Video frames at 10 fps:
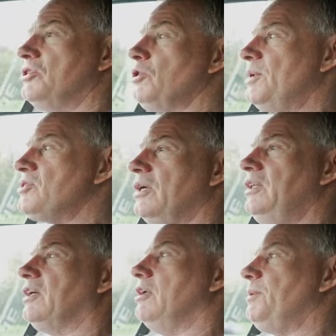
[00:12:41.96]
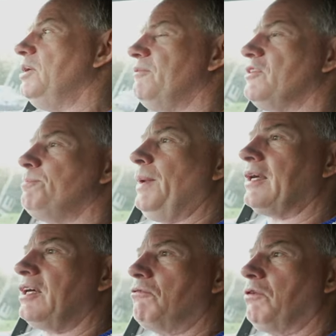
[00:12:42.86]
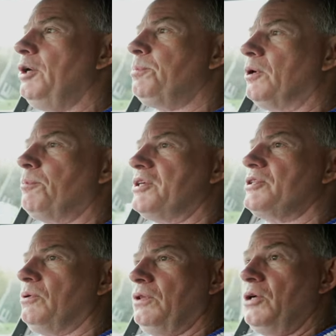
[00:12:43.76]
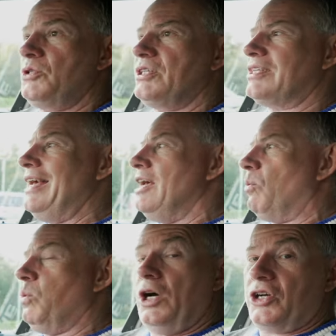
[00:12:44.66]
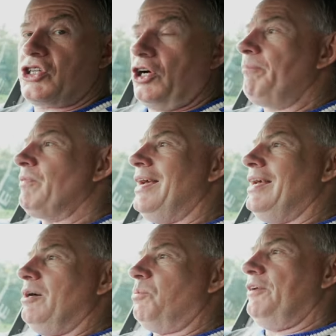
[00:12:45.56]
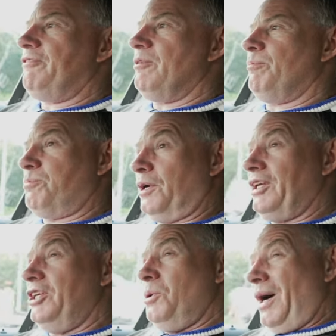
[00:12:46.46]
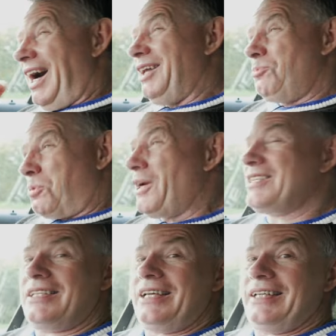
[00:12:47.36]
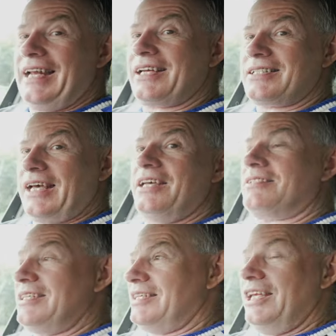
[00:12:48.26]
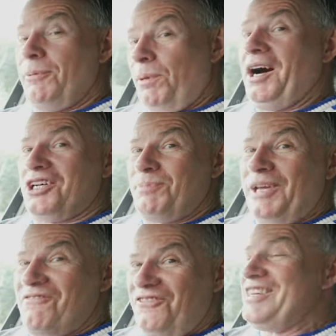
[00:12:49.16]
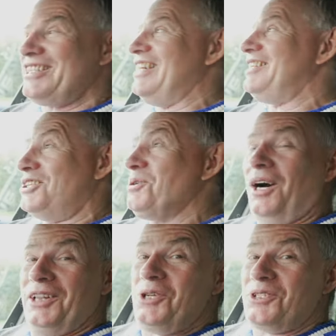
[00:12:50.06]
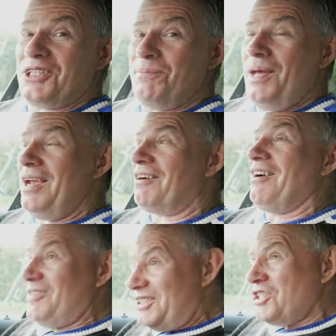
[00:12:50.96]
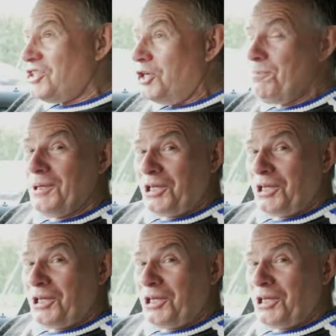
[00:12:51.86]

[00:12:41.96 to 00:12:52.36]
is almost certainly going to be with us back at Rybrook Bristol Lotus workshop with bringing you unprecedented access to seeing the parts being fitted to our Lotus EMIRA. Super